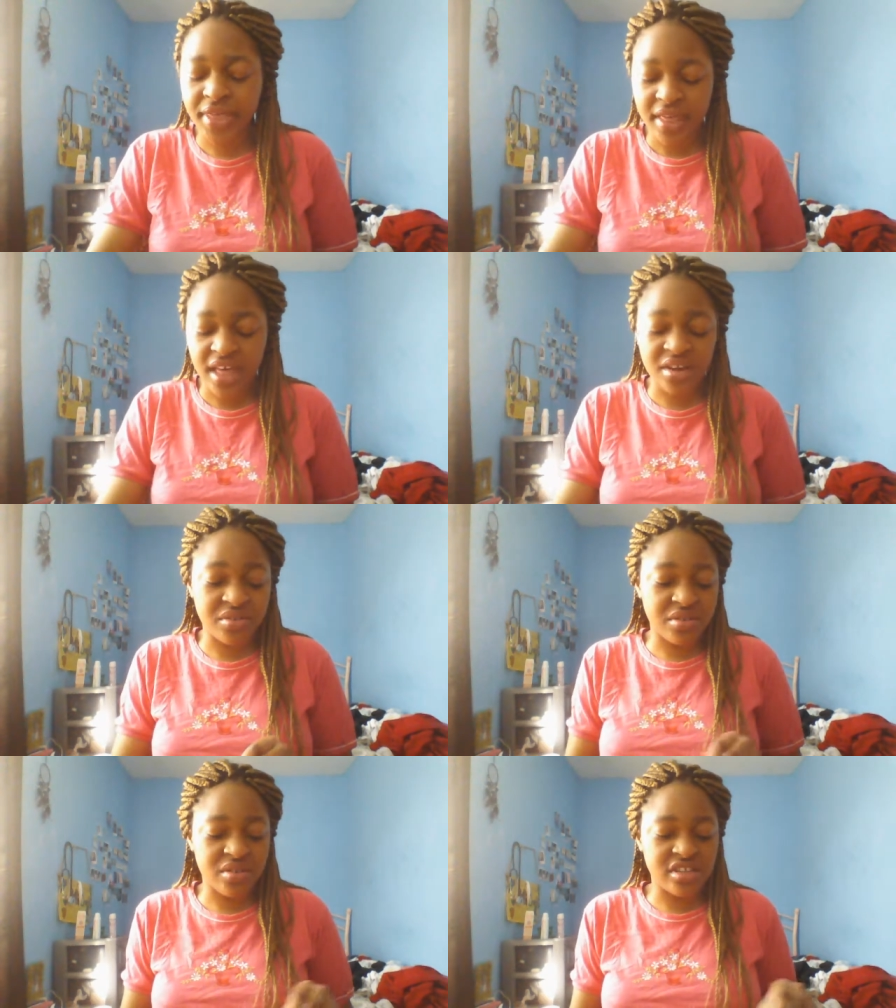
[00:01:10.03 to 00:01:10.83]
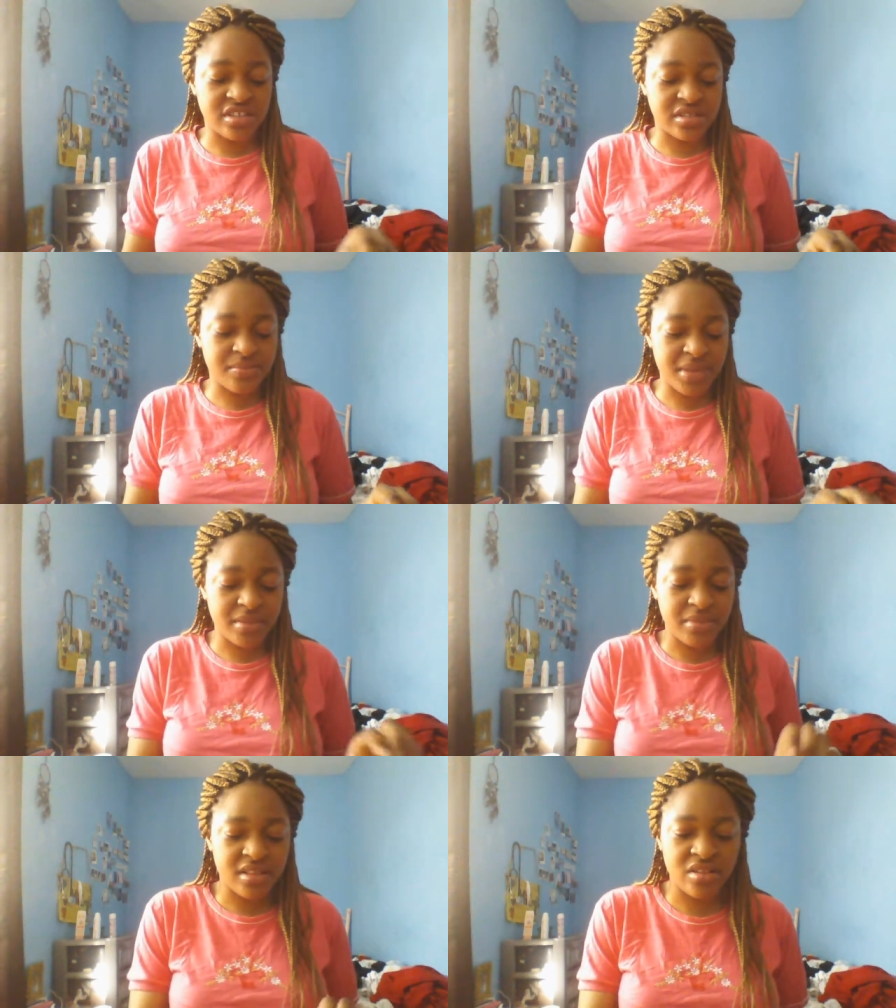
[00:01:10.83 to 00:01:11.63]
I don't know, it just made
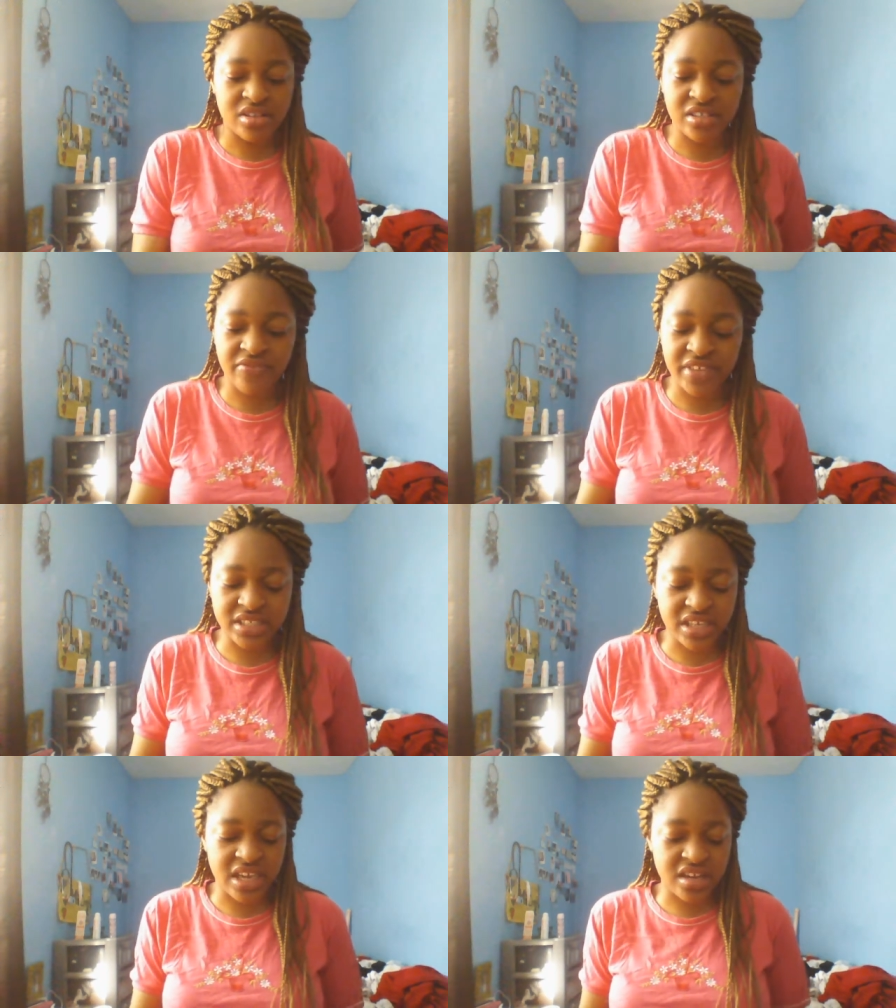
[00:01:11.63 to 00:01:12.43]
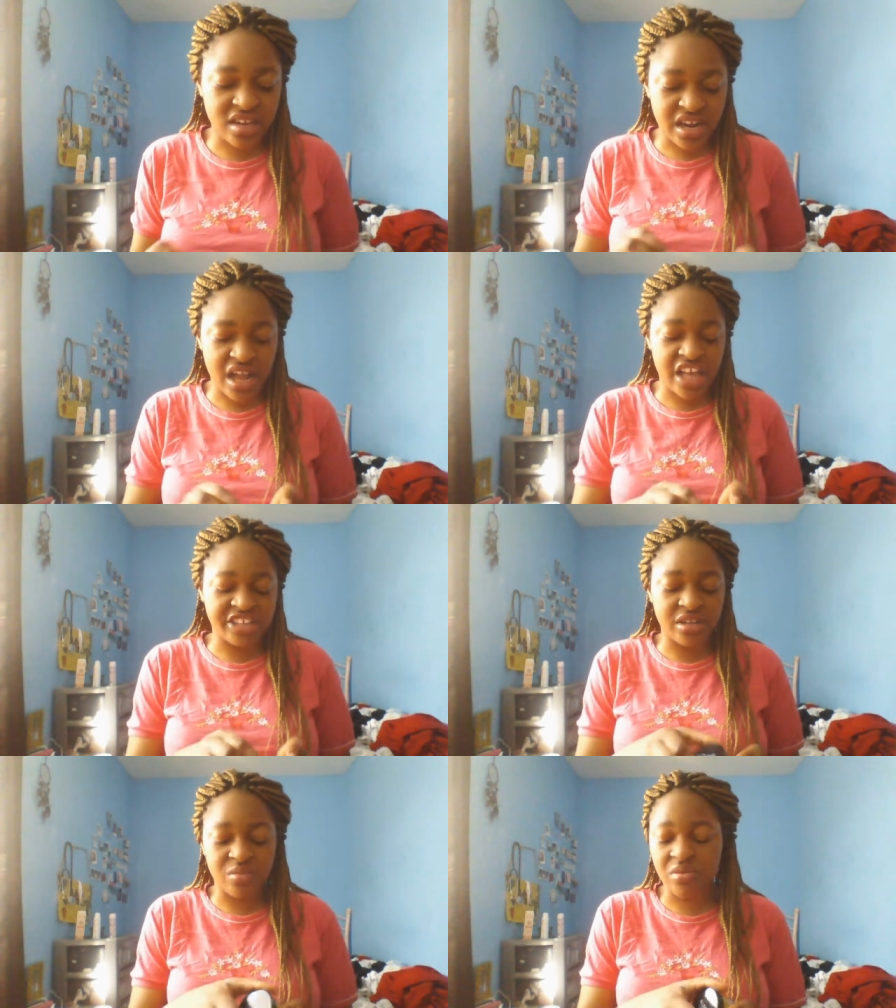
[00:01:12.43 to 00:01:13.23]
me look sophisticated than I
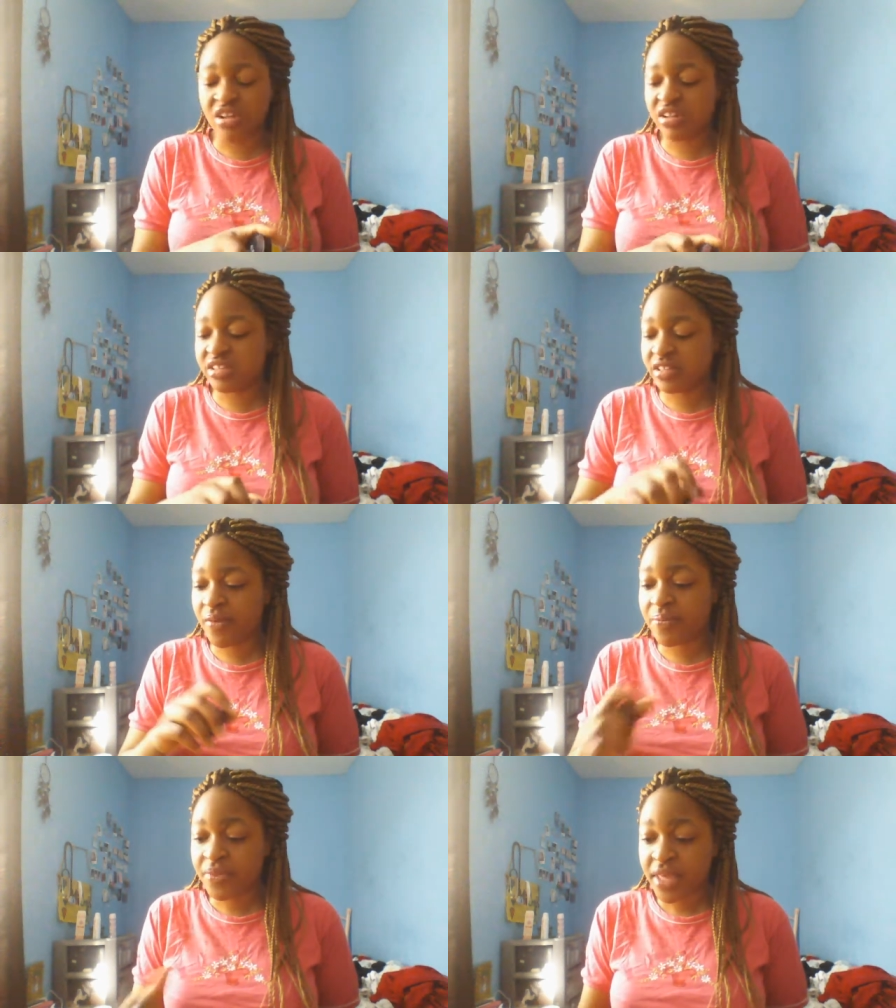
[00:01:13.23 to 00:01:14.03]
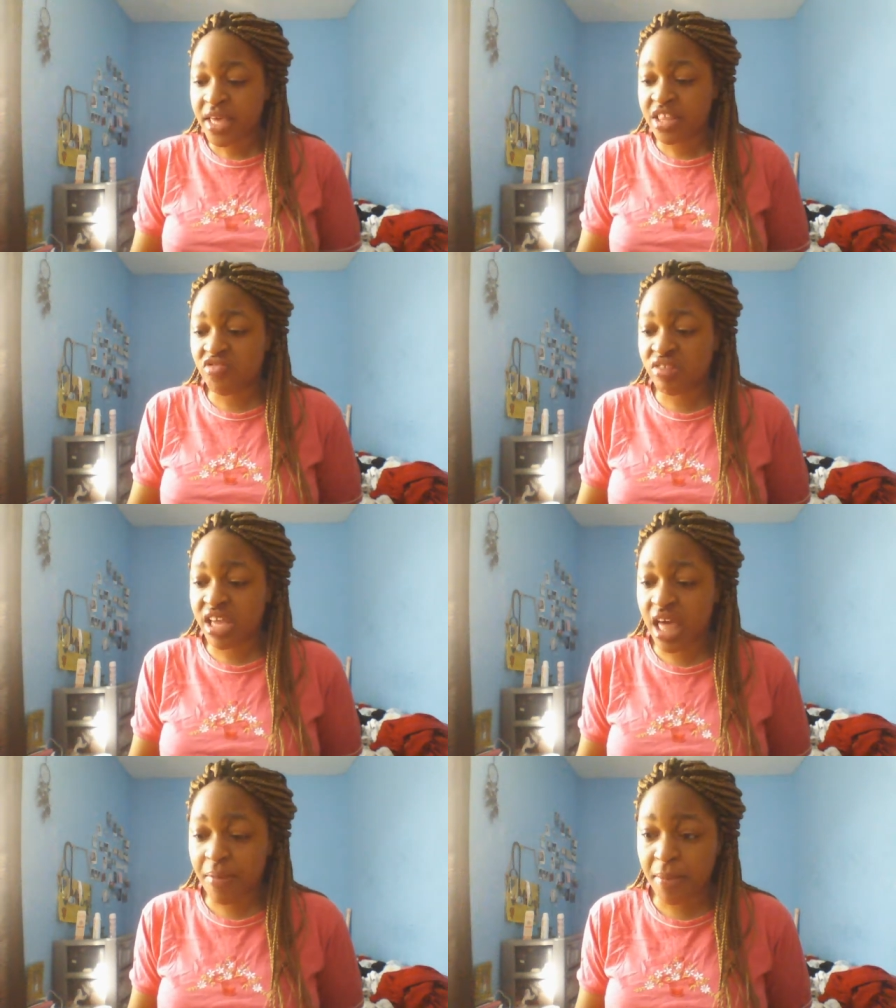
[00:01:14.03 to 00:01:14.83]
actually was. Didn't really
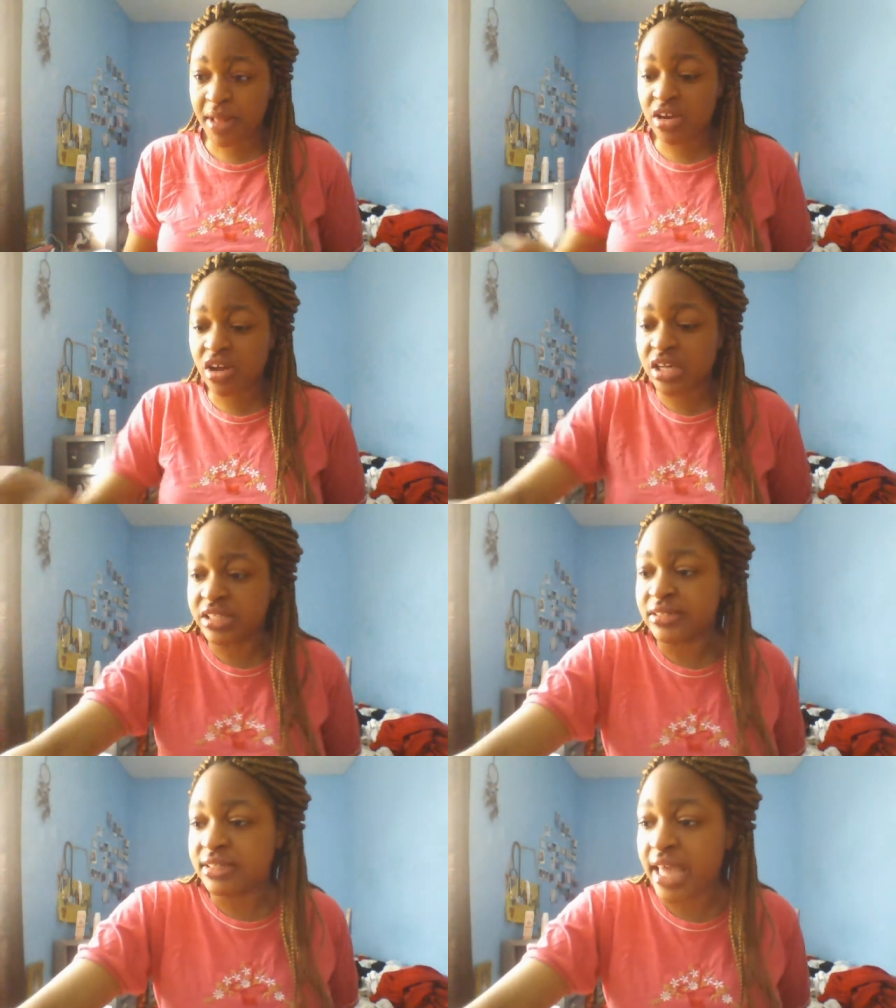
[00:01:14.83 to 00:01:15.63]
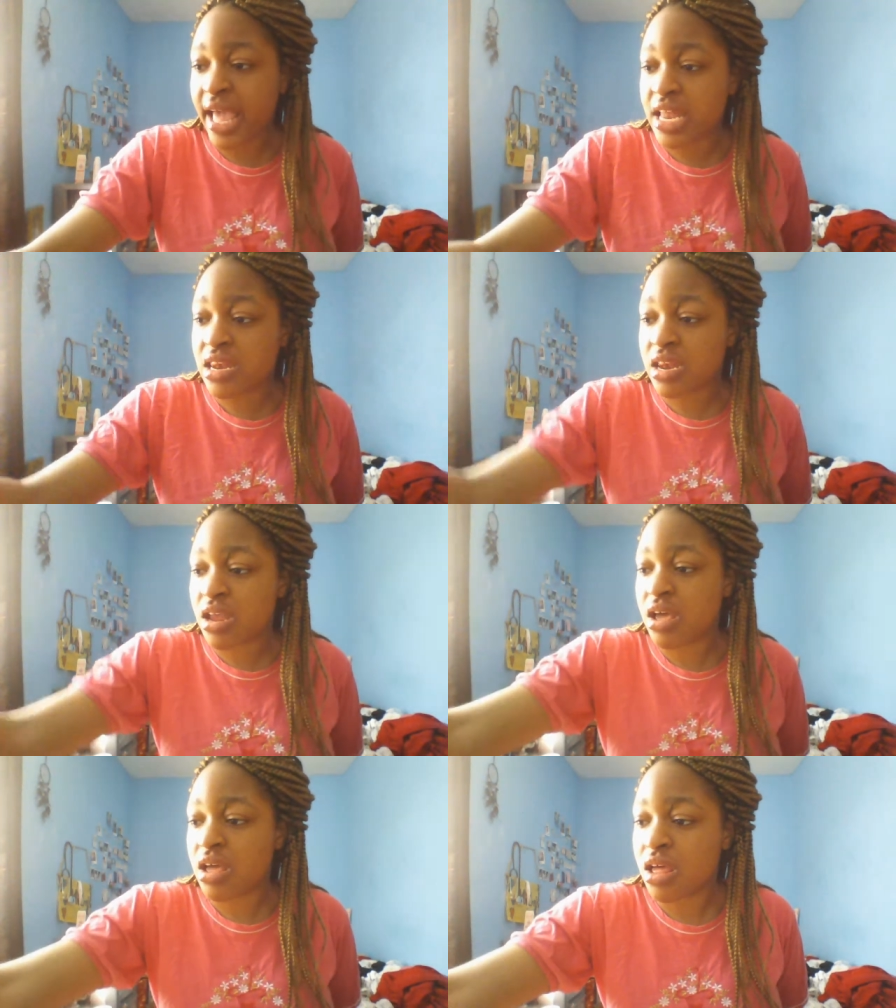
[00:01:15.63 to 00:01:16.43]
care about my lips then.
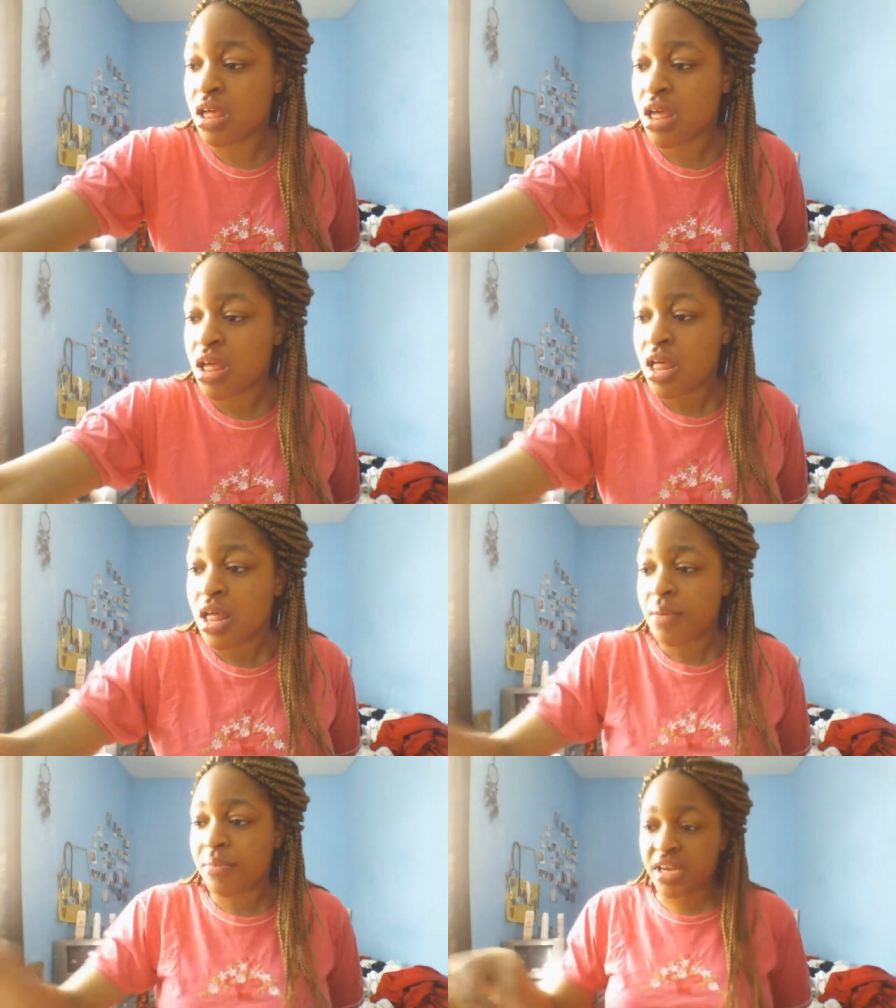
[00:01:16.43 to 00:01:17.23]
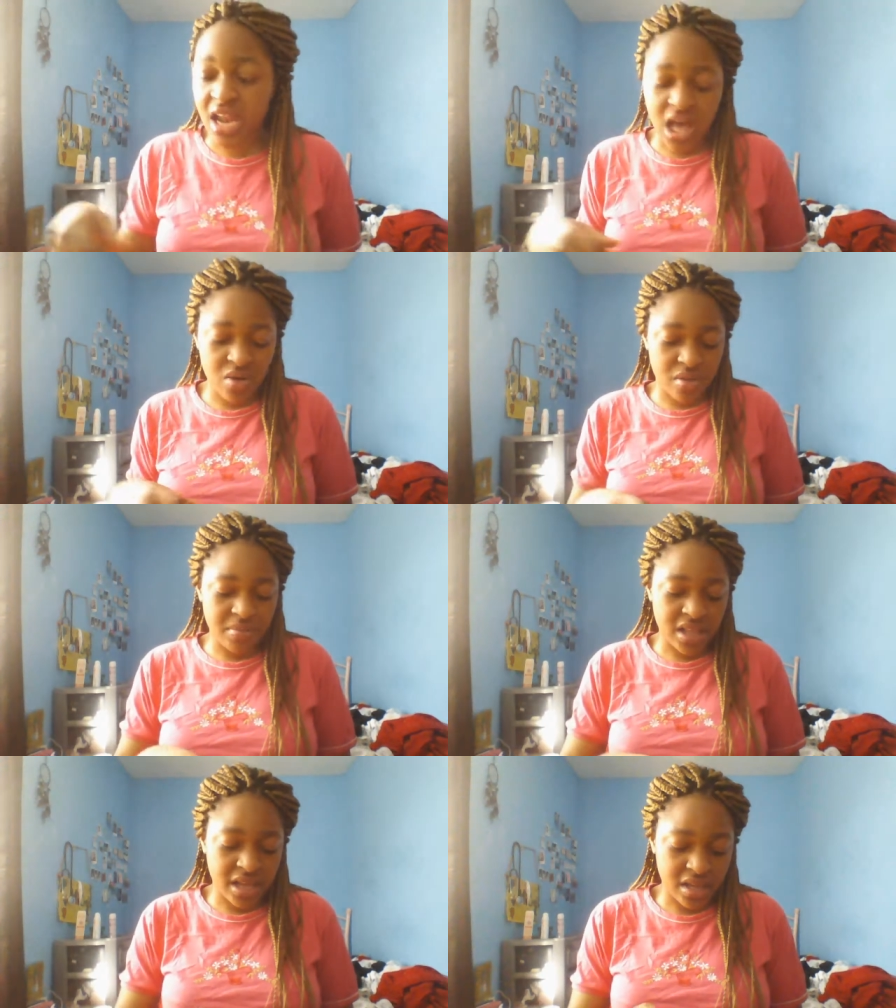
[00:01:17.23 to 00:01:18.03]
But now I'm
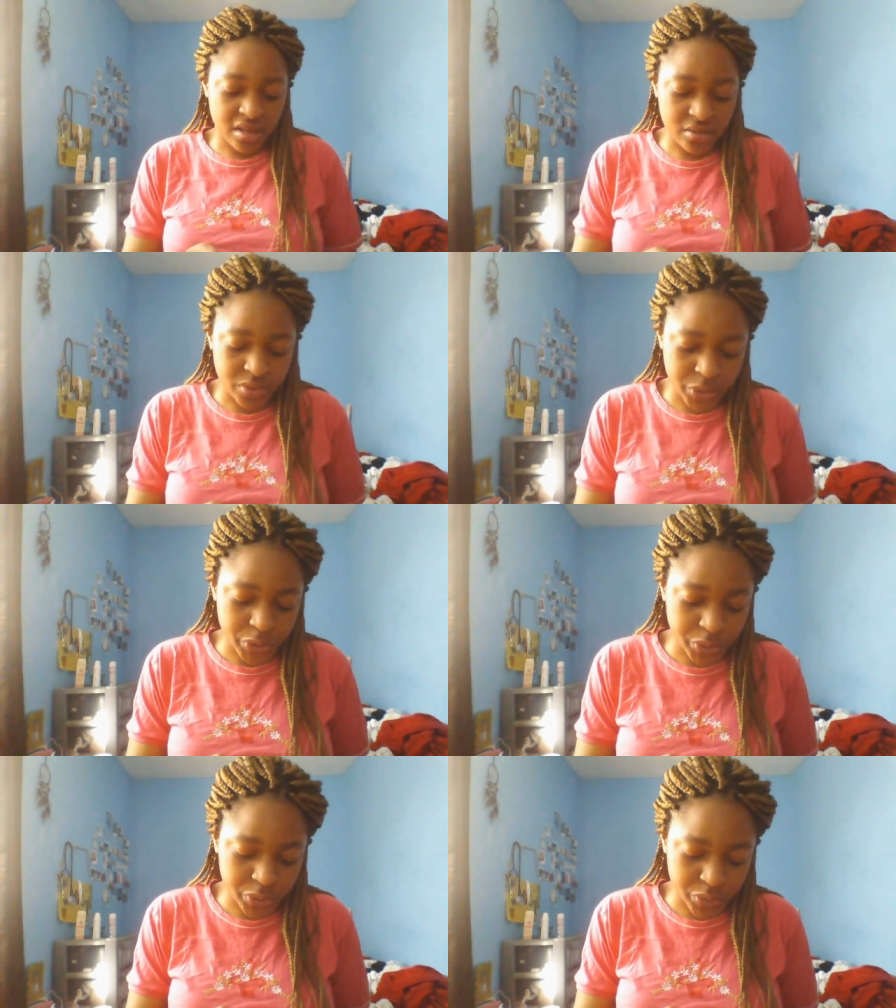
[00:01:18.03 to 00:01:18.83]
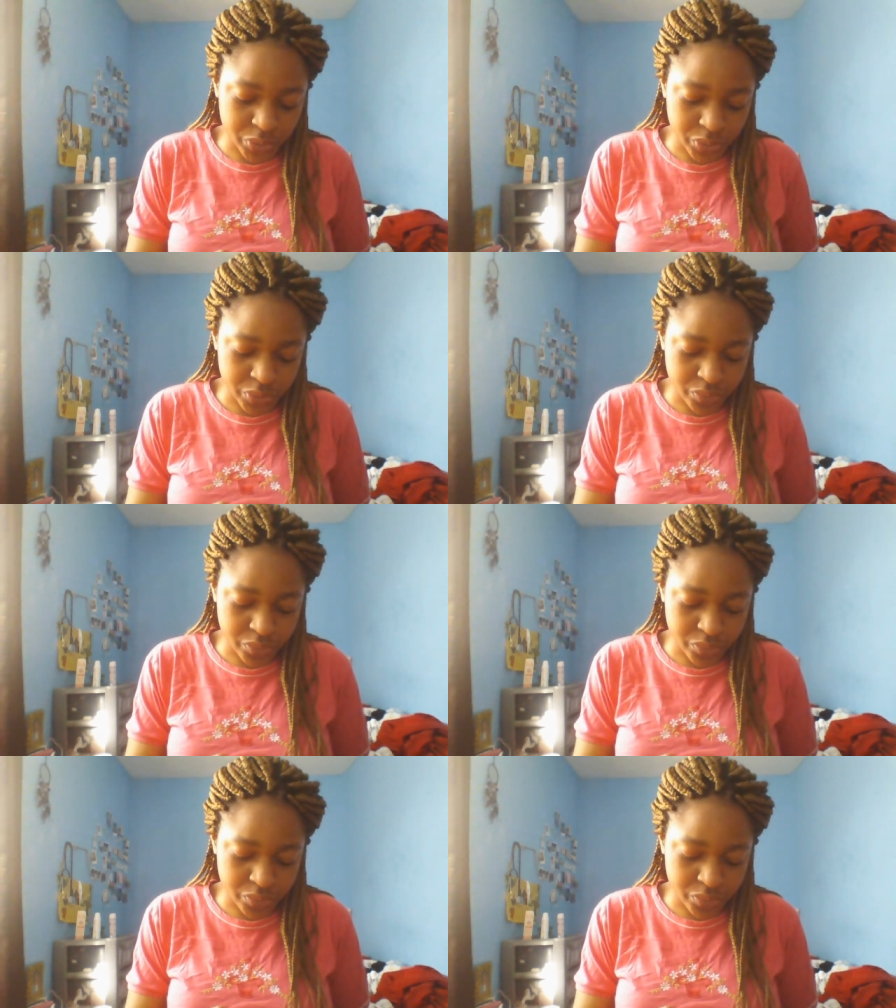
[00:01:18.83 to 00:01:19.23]
like, ooh,